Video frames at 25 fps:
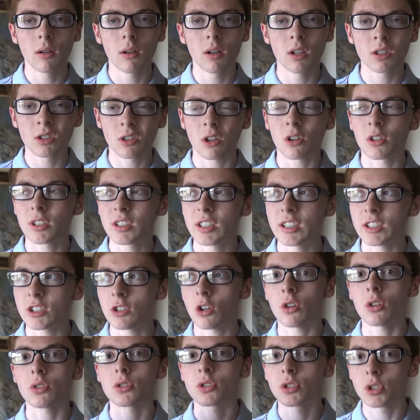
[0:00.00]
As long as it's
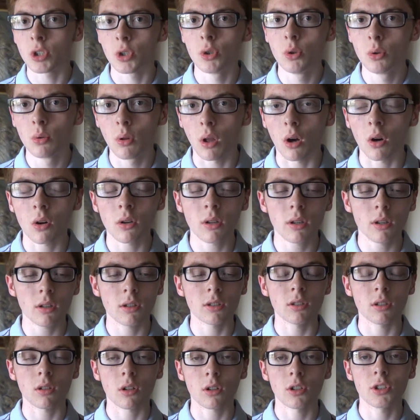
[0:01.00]
not too long,
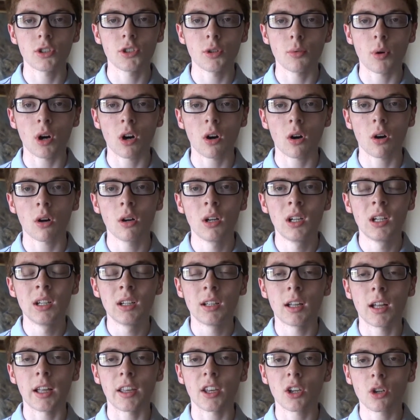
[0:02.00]
as long as you are
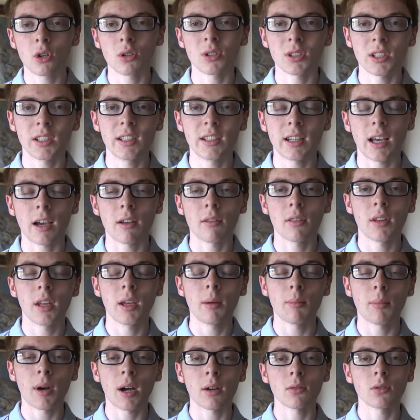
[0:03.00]
like cutting down the
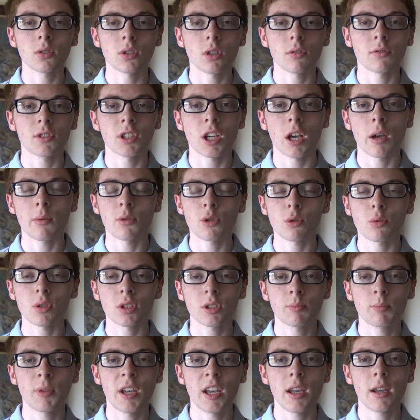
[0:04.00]
amount of times you are
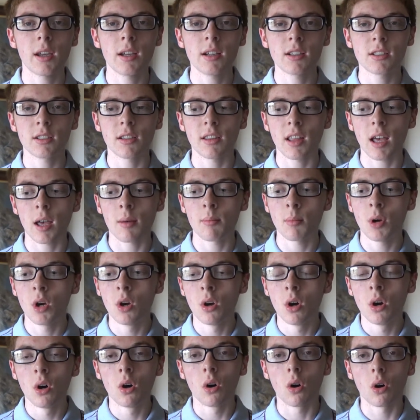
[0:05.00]
speaking to them
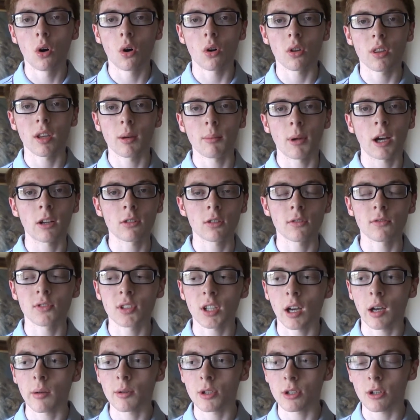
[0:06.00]
or the amount of
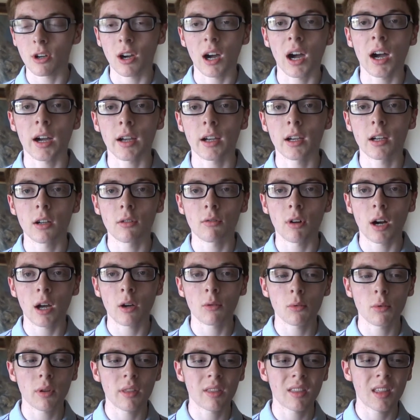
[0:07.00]
times you are hanging
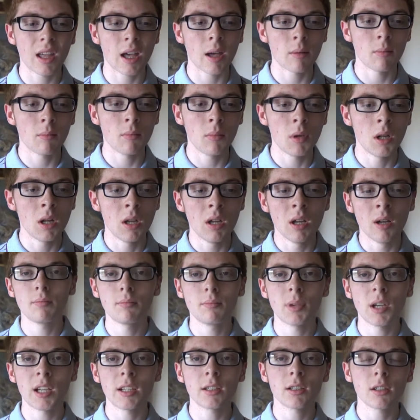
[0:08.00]
around with them.
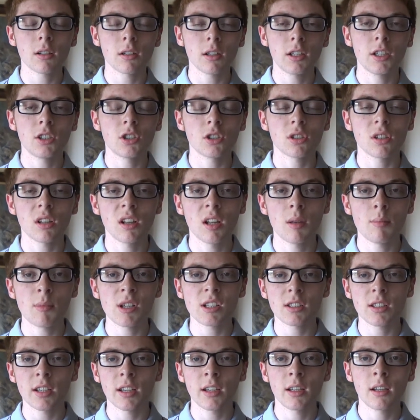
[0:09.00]
Basically just
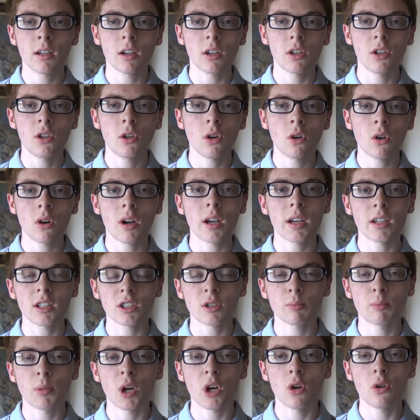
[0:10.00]
limiting your
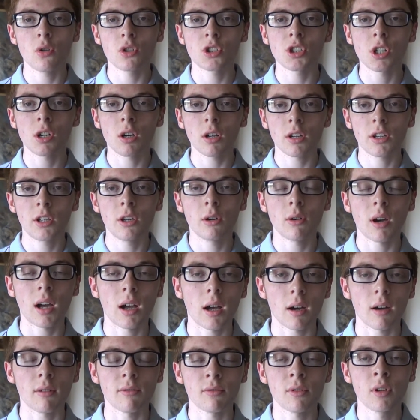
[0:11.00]
exposure you
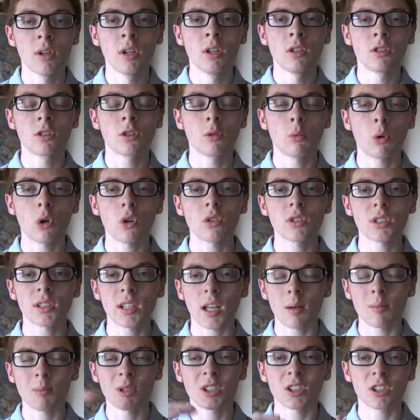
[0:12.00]
have towards
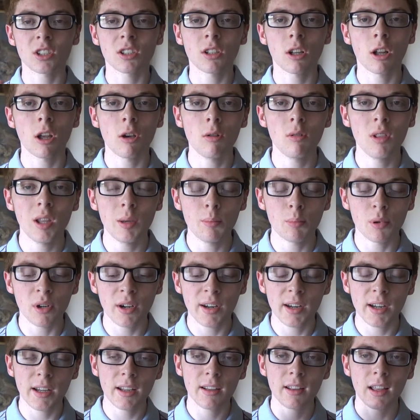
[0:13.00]
them and slowly
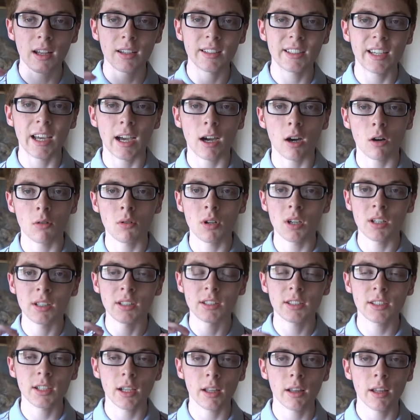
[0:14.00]
bringing that down
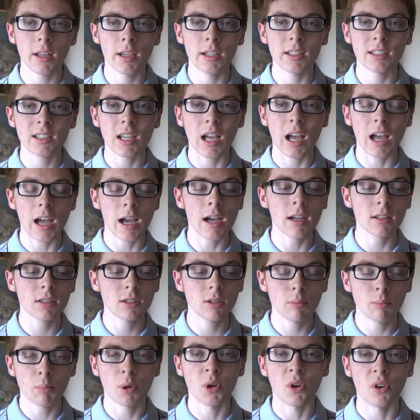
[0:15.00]
until it's at
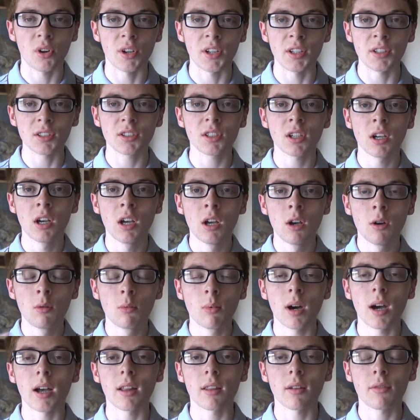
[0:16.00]
a point
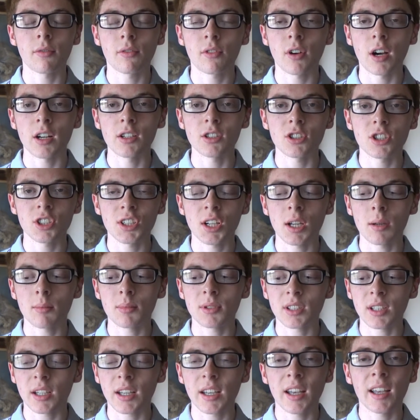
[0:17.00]
where the friendship
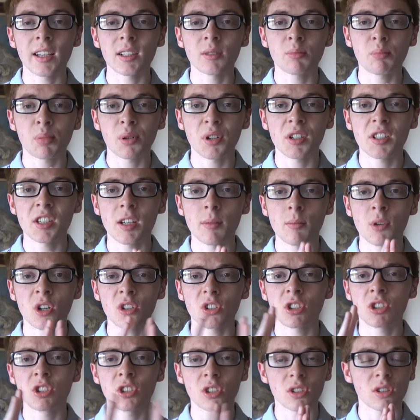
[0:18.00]
is pretty
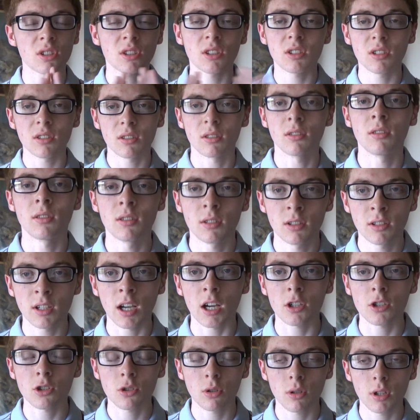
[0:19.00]
much just
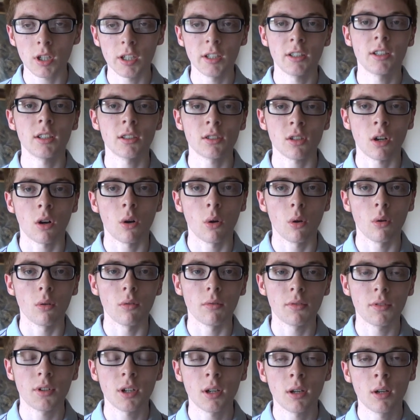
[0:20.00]
naturally
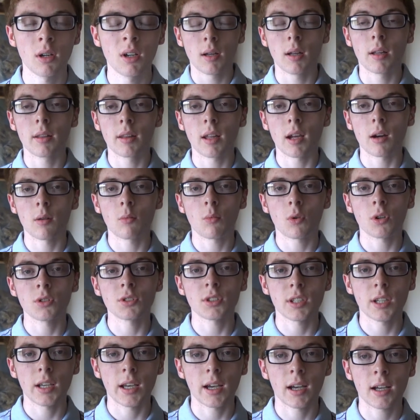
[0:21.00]
dissolved. And then
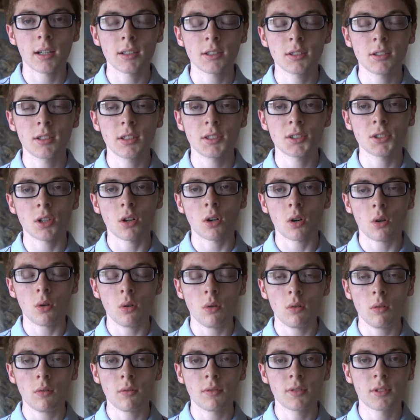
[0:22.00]
once it has
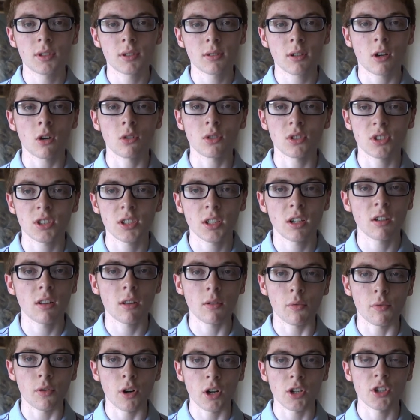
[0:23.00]
dissolved, consider
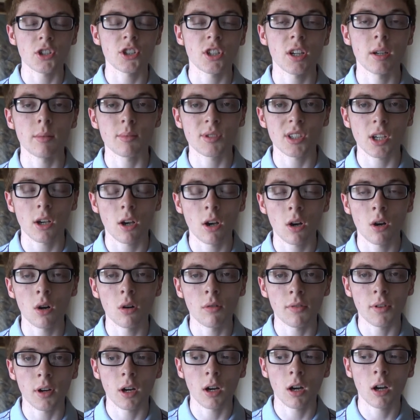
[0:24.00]
the friendship
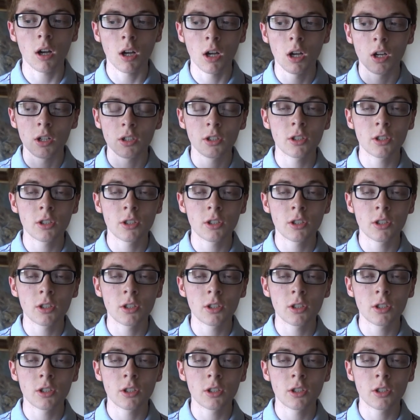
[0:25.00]
over.